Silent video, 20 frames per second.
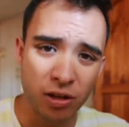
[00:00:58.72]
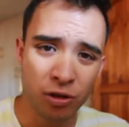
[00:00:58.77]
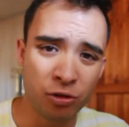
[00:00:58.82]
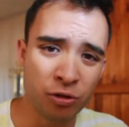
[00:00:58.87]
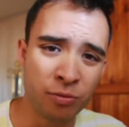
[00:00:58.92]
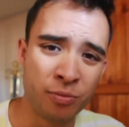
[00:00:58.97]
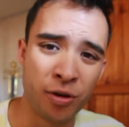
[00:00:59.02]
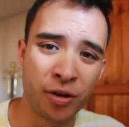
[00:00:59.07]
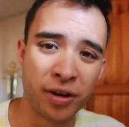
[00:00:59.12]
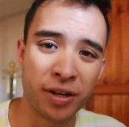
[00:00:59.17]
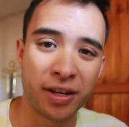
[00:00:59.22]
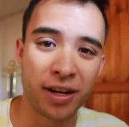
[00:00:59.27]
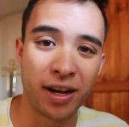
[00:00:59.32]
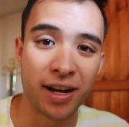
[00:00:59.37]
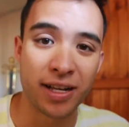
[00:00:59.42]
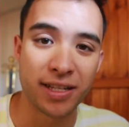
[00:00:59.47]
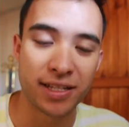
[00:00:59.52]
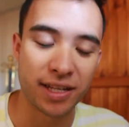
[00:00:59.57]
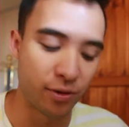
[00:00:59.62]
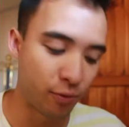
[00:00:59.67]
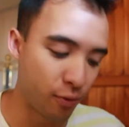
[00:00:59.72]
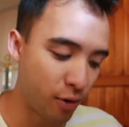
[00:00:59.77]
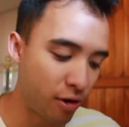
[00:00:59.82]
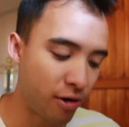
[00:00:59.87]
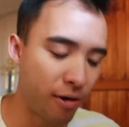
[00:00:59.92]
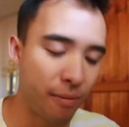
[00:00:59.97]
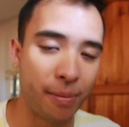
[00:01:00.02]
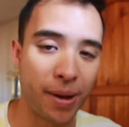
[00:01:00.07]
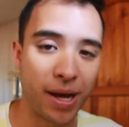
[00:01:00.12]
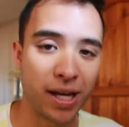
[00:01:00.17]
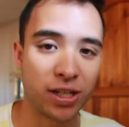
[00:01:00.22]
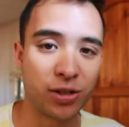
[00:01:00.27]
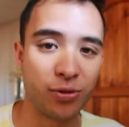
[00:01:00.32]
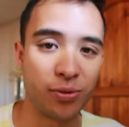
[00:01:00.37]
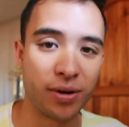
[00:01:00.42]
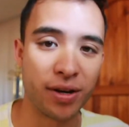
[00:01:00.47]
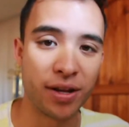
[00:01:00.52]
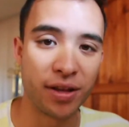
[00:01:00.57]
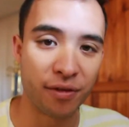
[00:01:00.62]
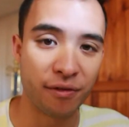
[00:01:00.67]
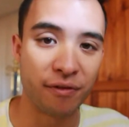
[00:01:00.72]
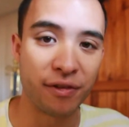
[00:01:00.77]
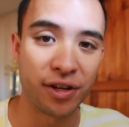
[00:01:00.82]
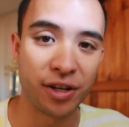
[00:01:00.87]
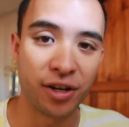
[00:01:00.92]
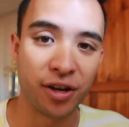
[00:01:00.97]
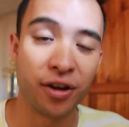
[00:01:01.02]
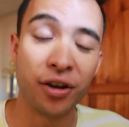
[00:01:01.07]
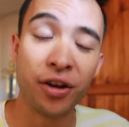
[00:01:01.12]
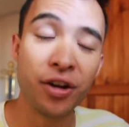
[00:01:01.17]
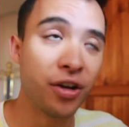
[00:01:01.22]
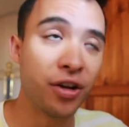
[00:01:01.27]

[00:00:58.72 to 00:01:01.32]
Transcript: Good morning guys and welcome back to another video.